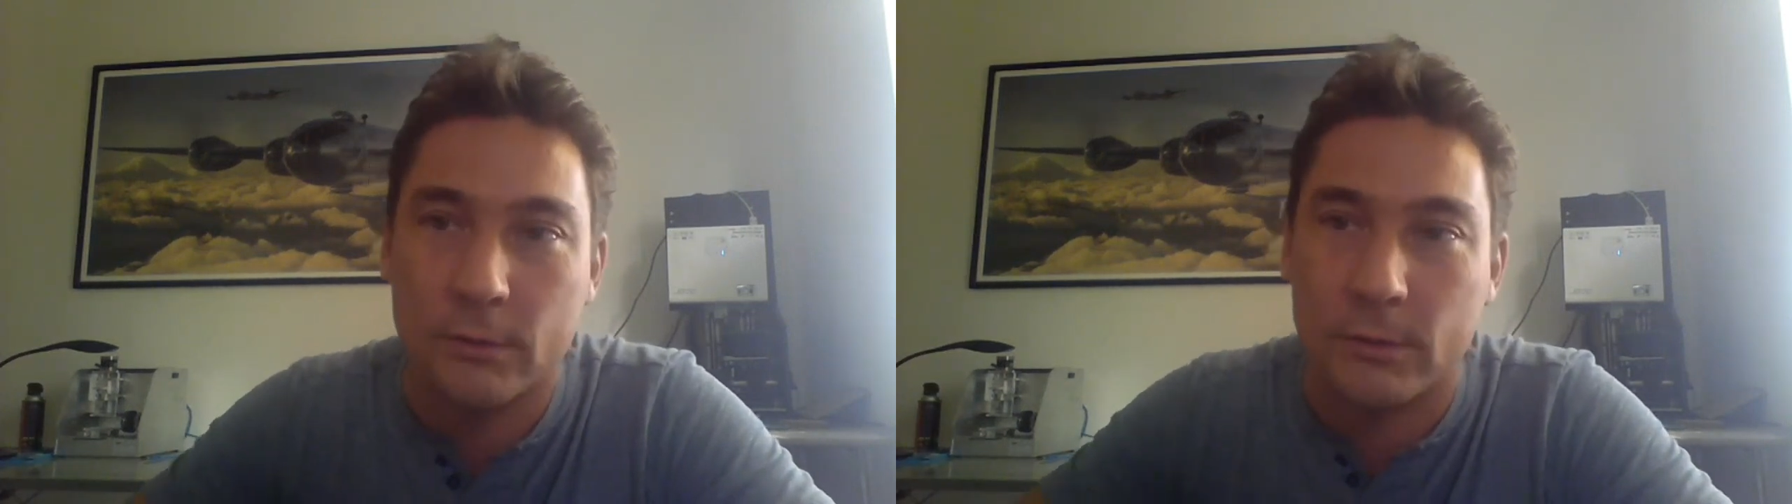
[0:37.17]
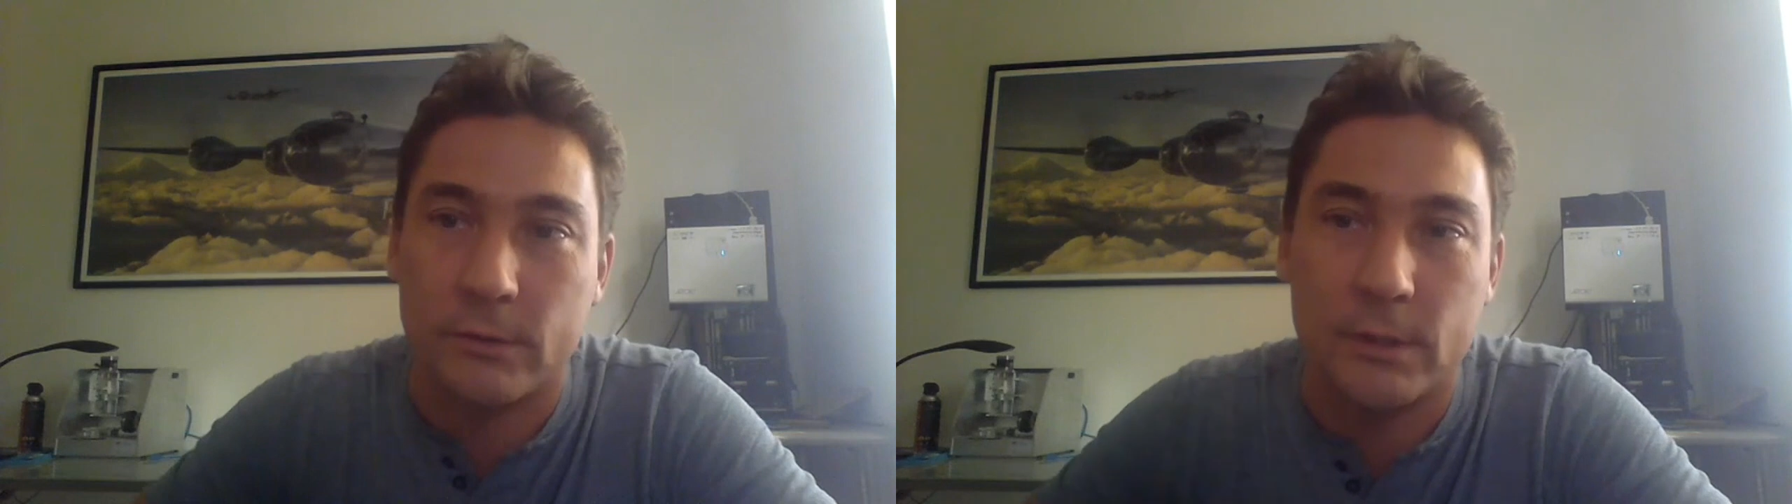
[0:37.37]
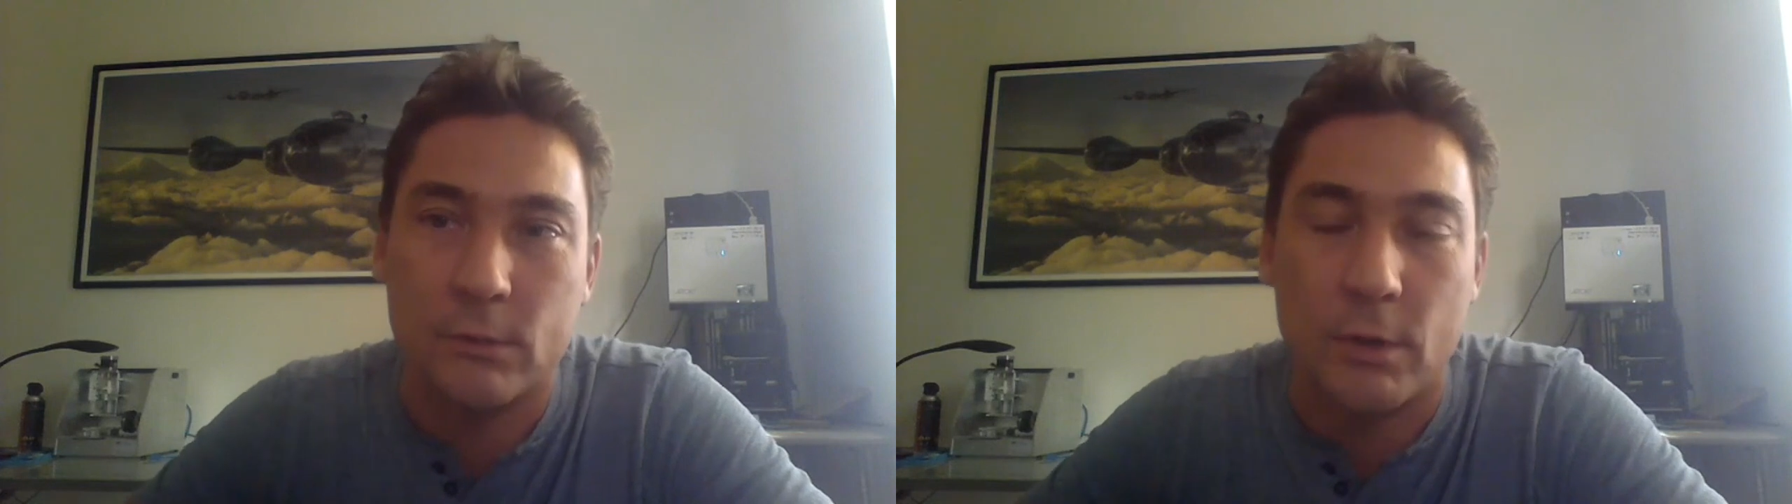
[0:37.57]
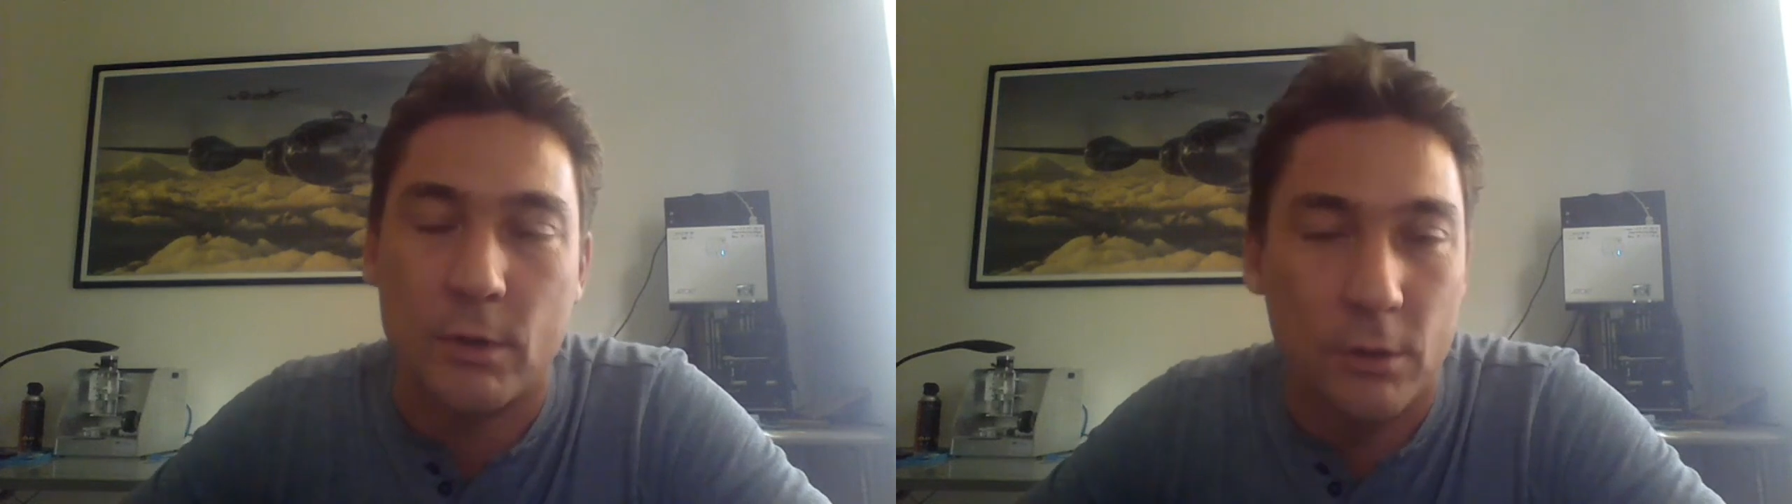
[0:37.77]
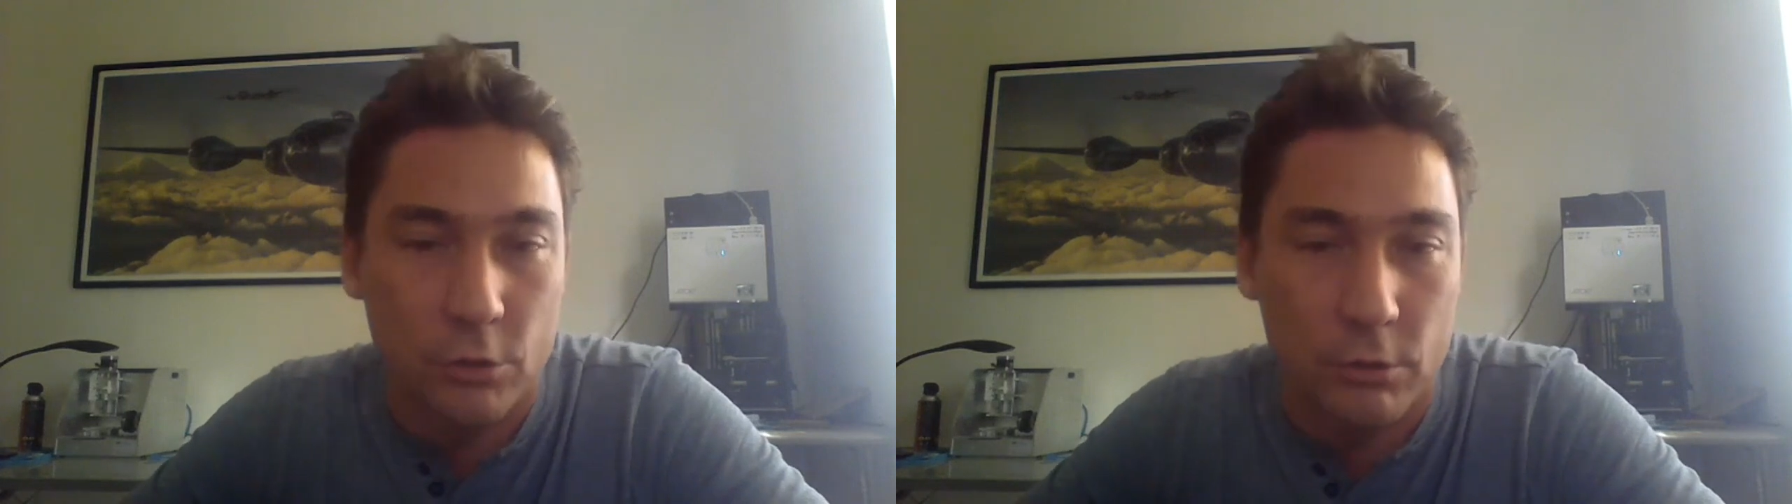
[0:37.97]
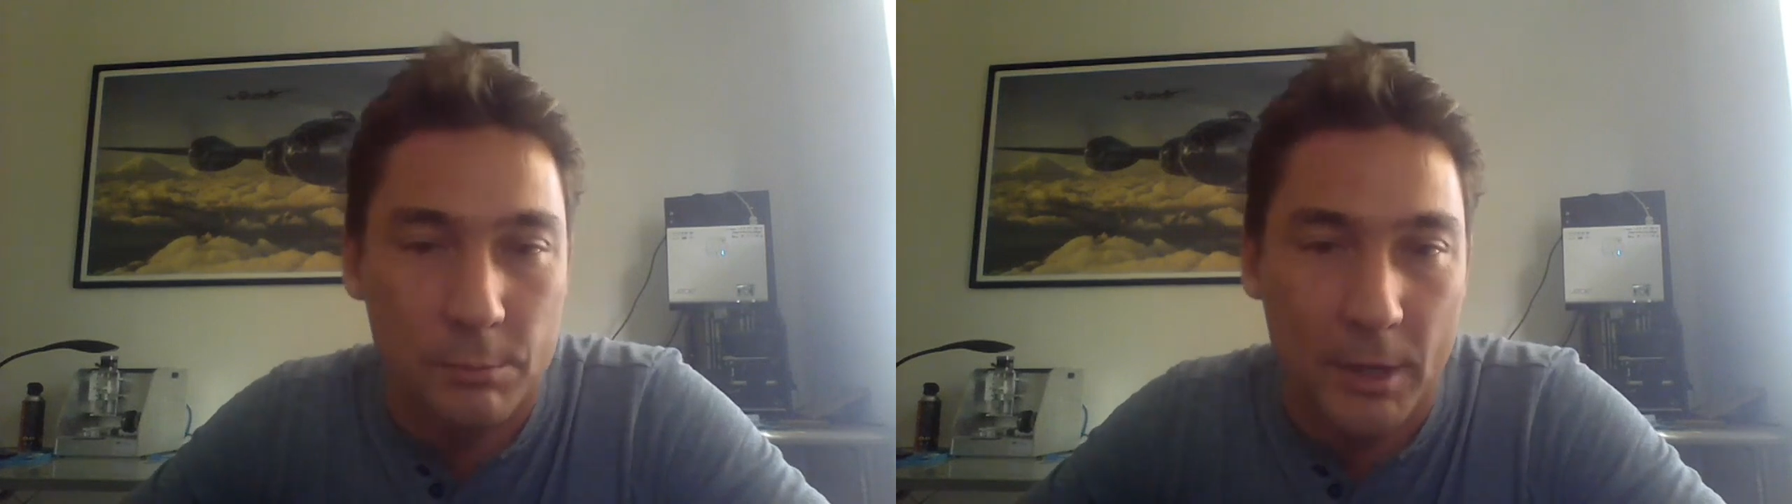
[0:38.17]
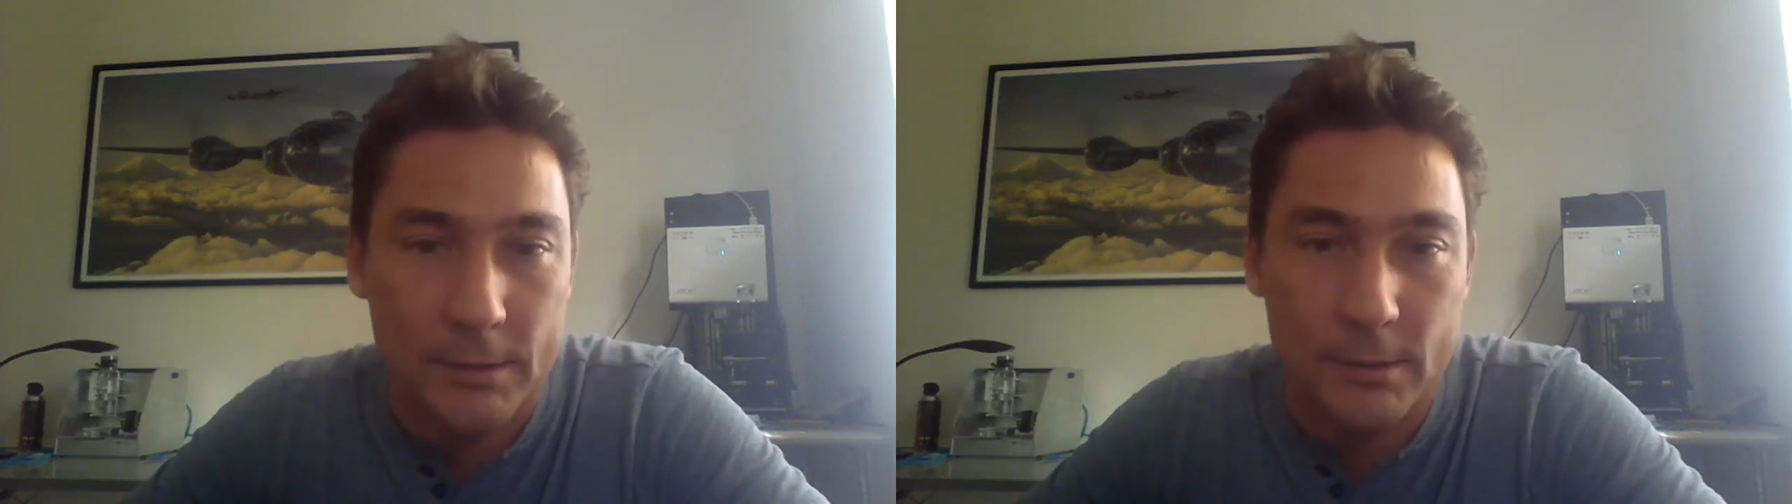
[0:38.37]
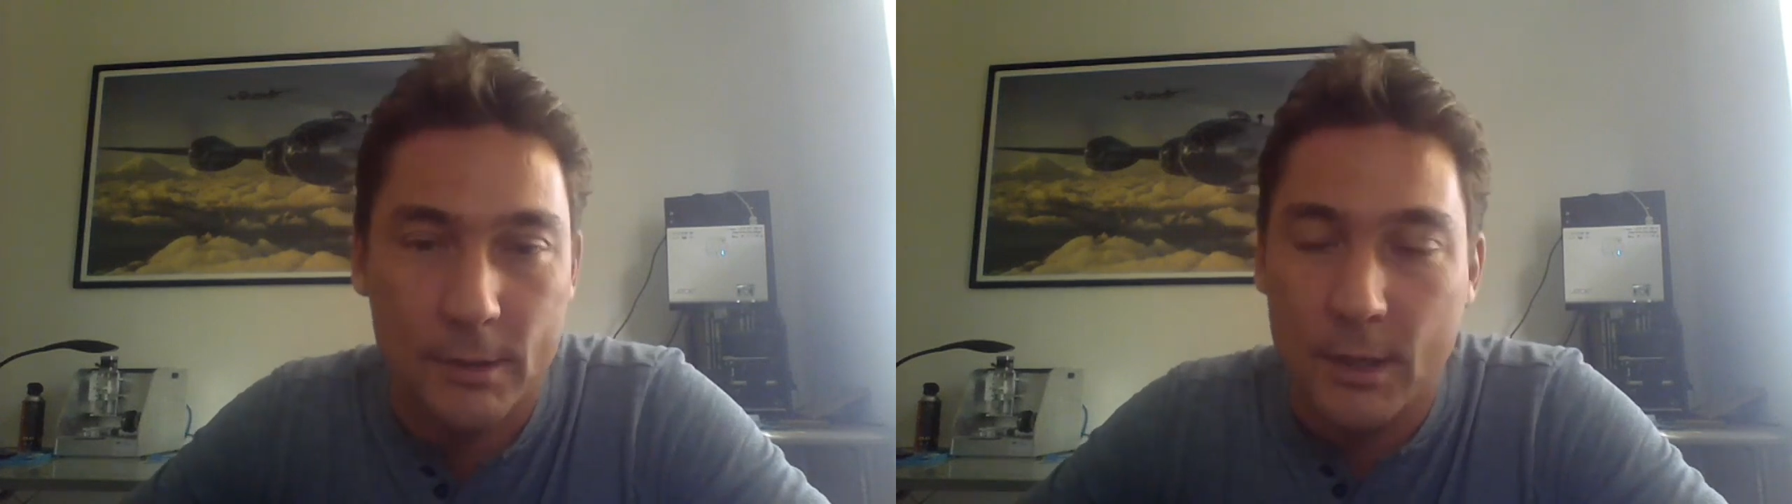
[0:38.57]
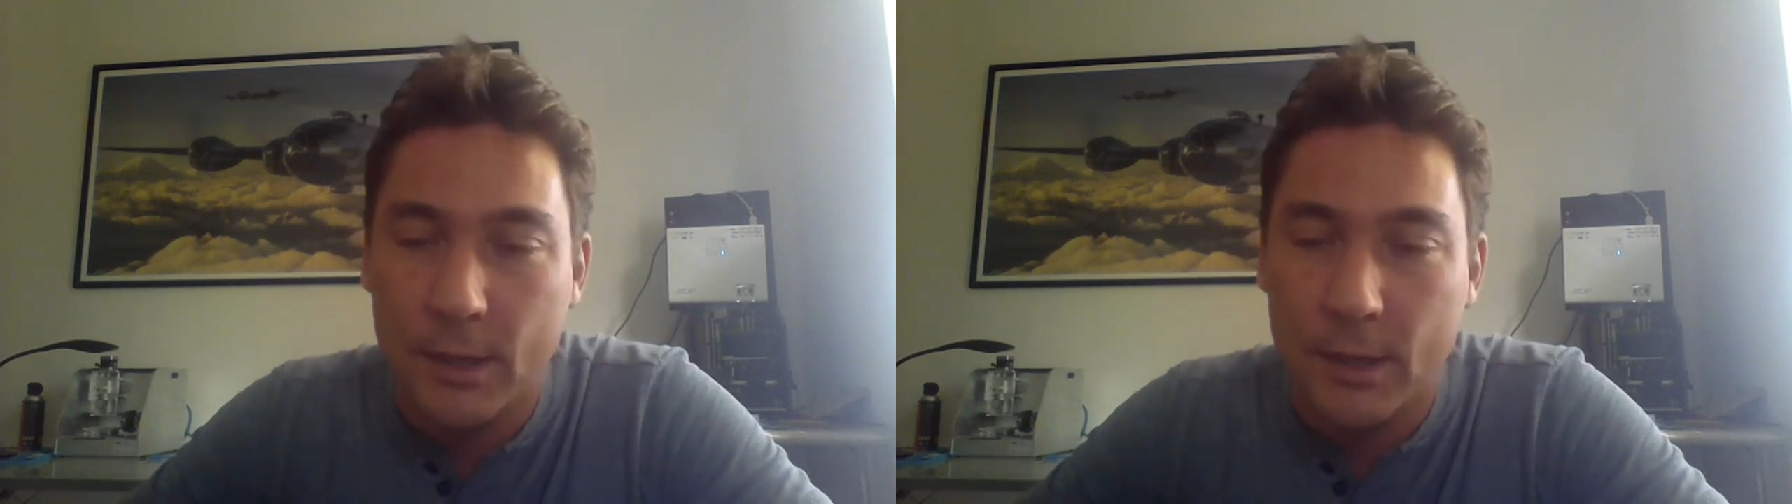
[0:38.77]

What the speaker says: so it's quite a dangerous place.